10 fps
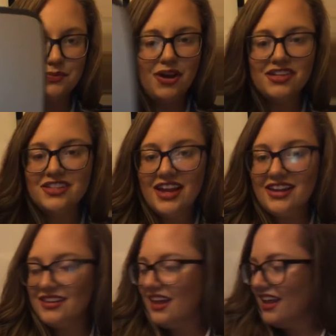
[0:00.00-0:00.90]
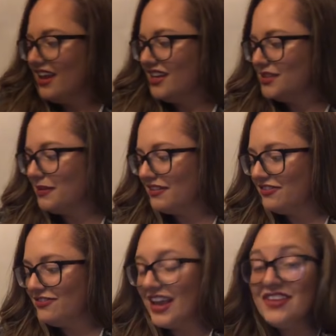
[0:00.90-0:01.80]
project. It is my
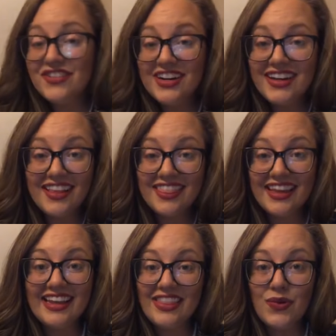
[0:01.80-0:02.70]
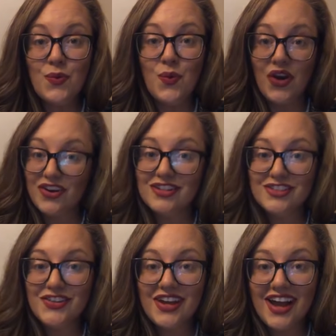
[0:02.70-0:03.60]
favorite thing in the world,
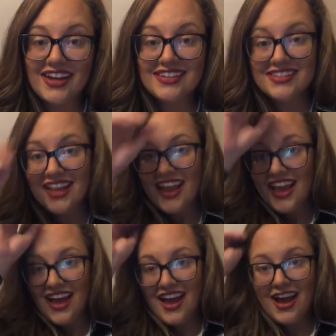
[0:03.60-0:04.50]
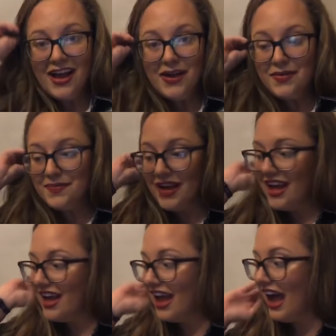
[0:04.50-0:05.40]
you guys. I
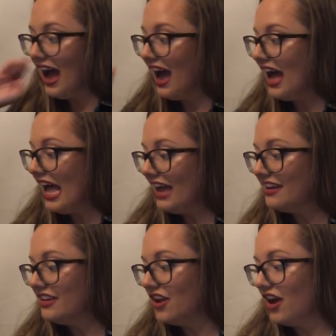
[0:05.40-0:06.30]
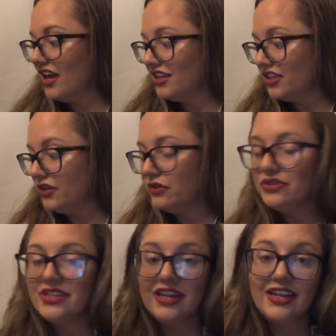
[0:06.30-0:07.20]
had not
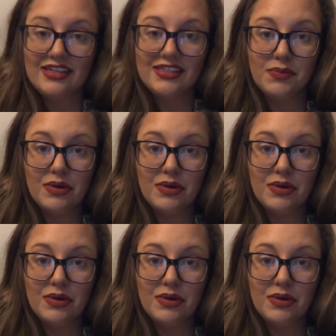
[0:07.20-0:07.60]
used an Easy